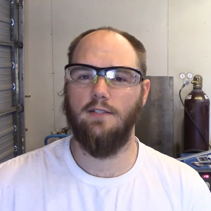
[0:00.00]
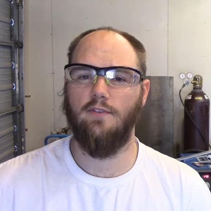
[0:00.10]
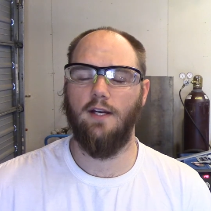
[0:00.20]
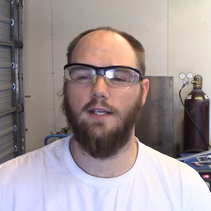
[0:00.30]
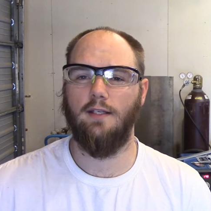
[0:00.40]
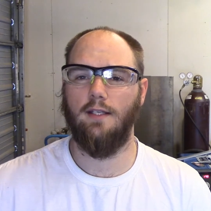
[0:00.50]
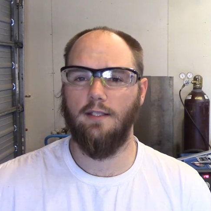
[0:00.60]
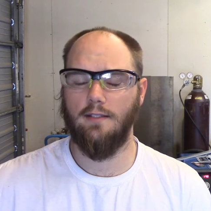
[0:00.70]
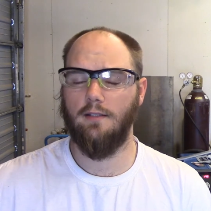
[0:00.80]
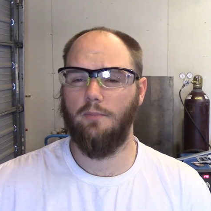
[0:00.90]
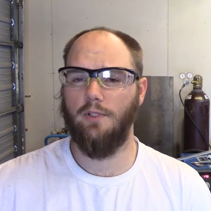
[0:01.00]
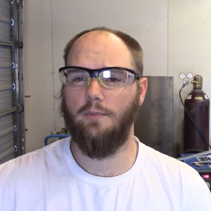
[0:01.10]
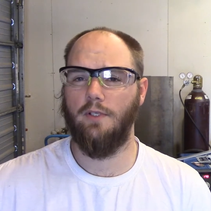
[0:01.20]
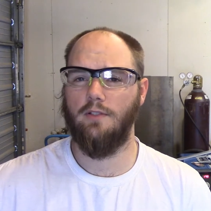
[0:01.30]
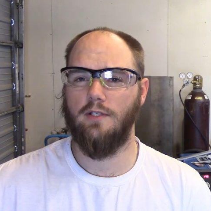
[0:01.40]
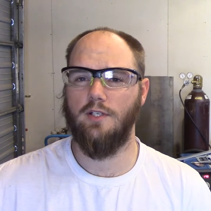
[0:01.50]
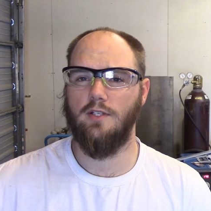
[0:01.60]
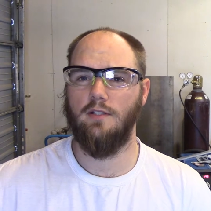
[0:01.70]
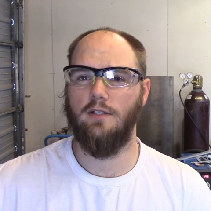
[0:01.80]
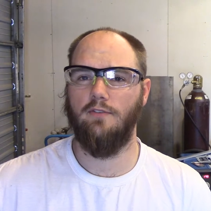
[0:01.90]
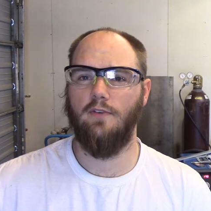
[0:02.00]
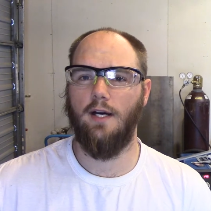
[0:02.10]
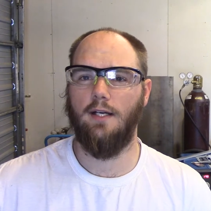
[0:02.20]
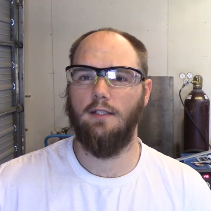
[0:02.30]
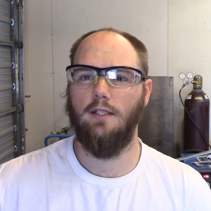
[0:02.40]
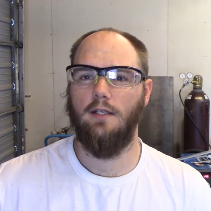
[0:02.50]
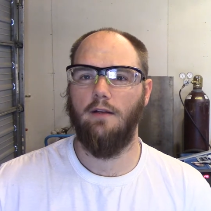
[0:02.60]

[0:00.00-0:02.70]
if I can get the complete penetration. If not,